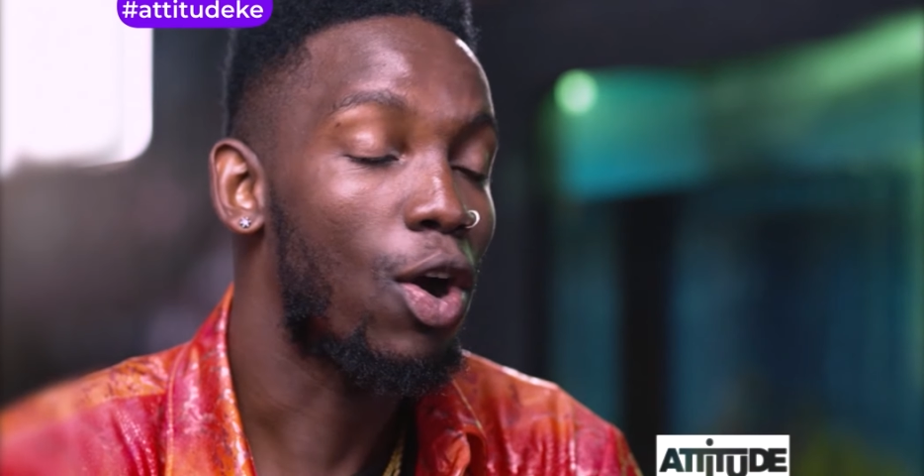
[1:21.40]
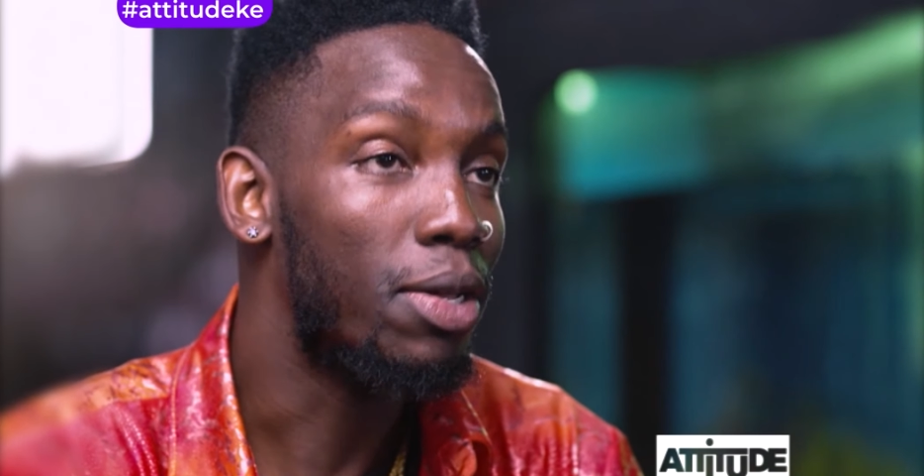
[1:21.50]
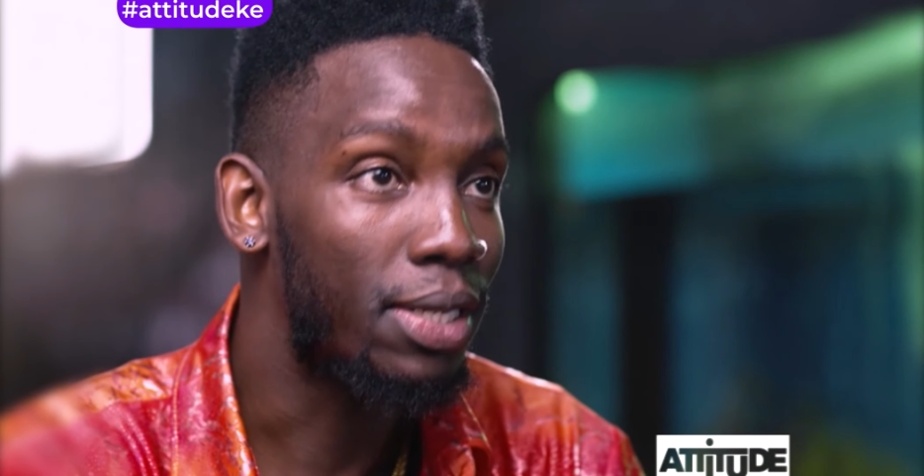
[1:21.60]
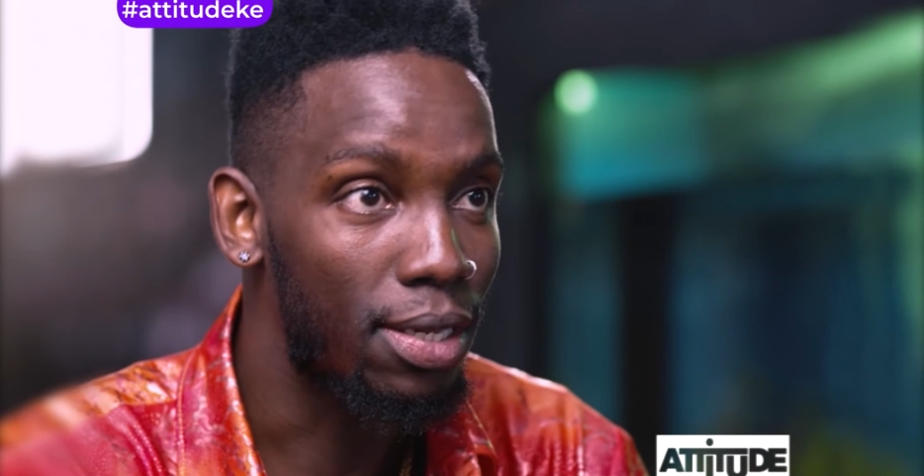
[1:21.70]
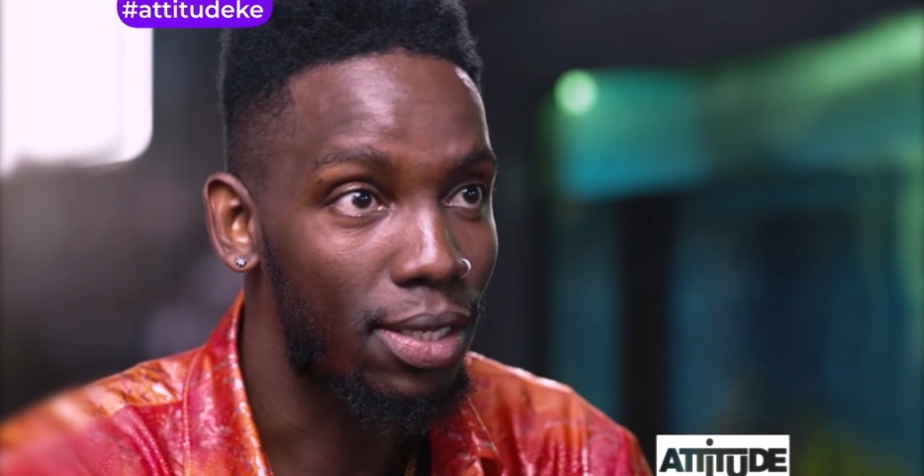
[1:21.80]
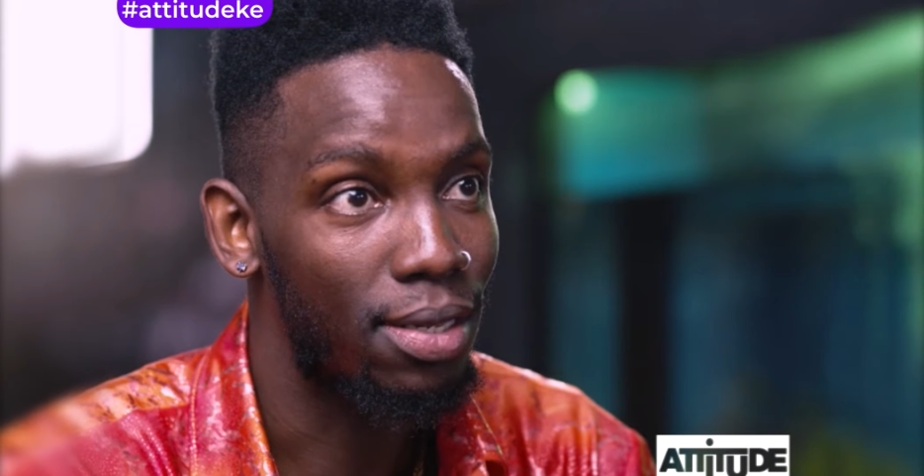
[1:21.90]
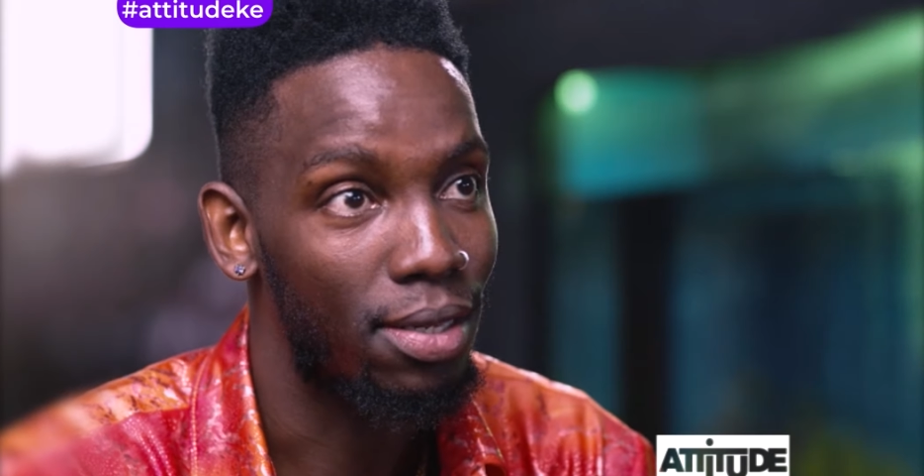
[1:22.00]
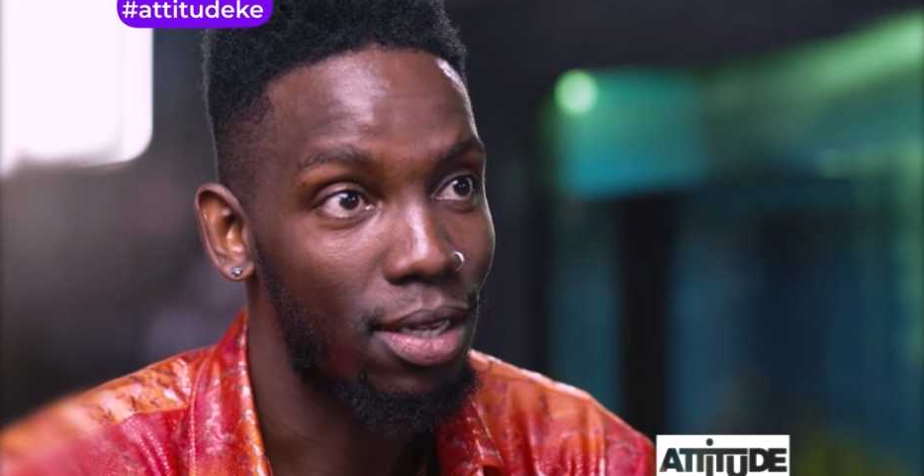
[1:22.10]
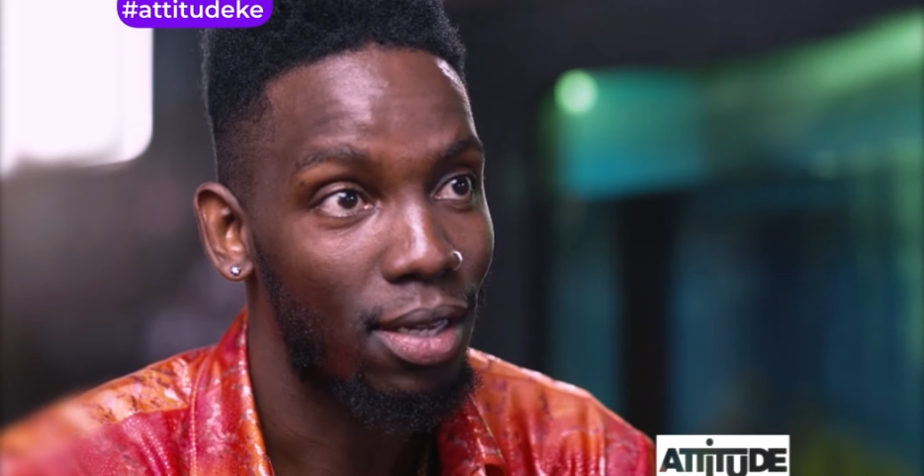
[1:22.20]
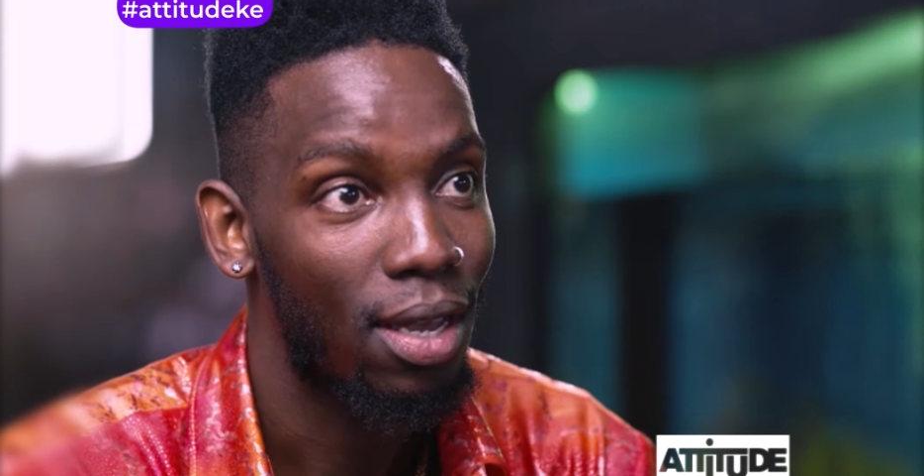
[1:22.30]

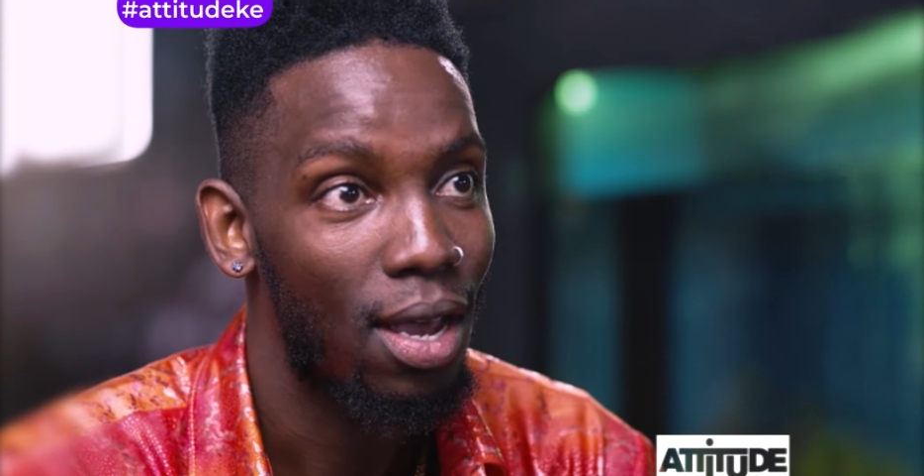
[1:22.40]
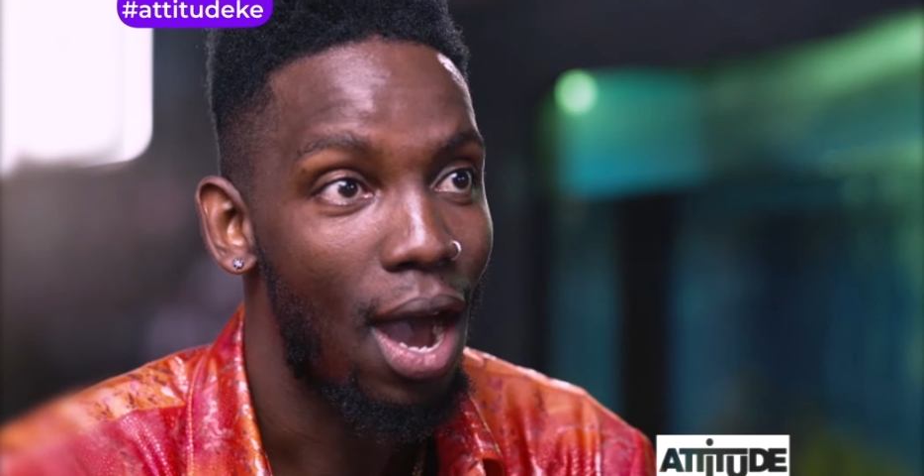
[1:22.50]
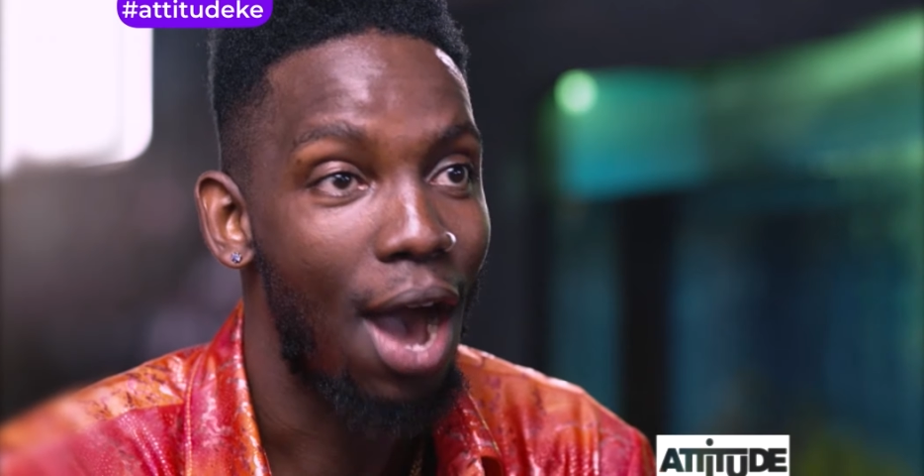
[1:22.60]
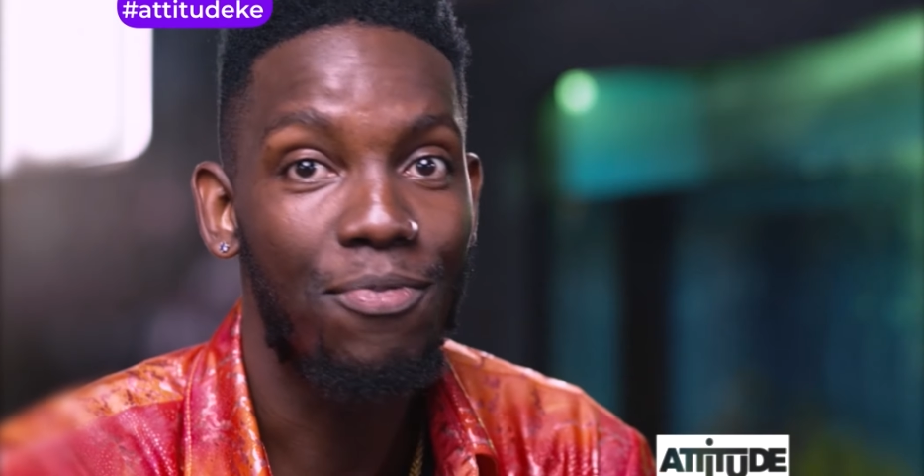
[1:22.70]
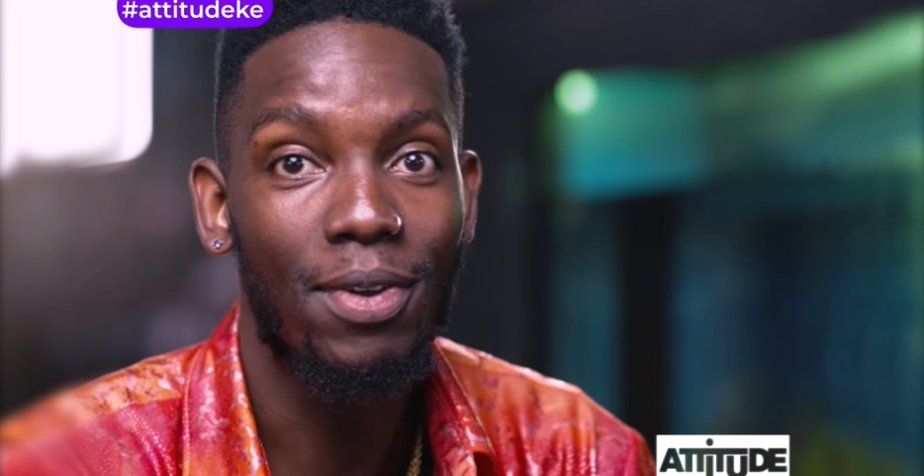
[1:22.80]
consistency. I